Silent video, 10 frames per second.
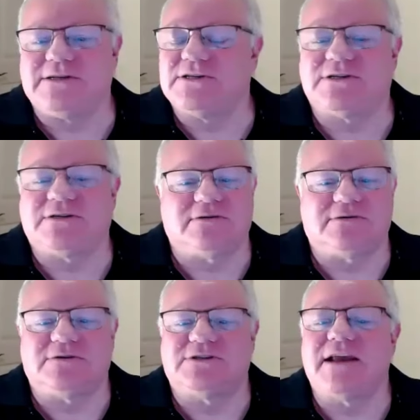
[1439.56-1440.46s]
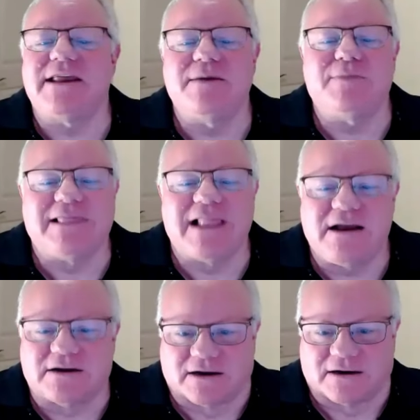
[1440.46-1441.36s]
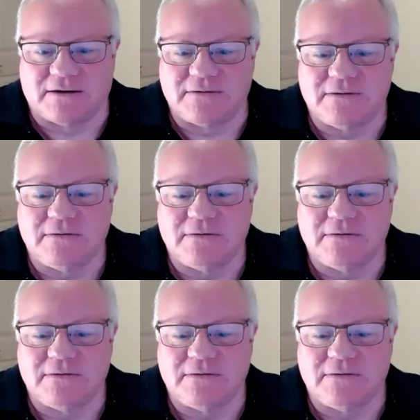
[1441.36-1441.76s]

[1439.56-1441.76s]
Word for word: just sent him a letter.